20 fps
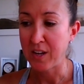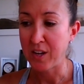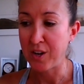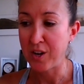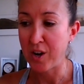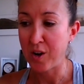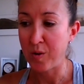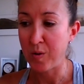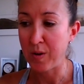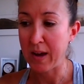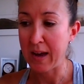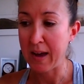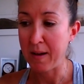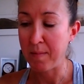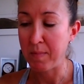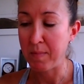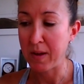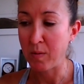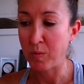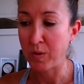
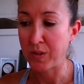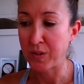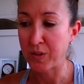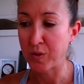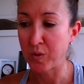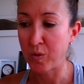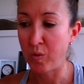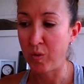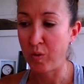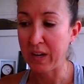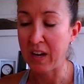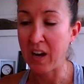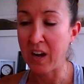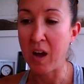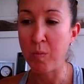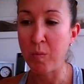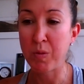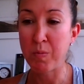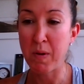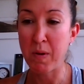it was all in
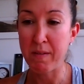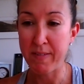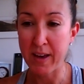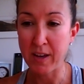line with my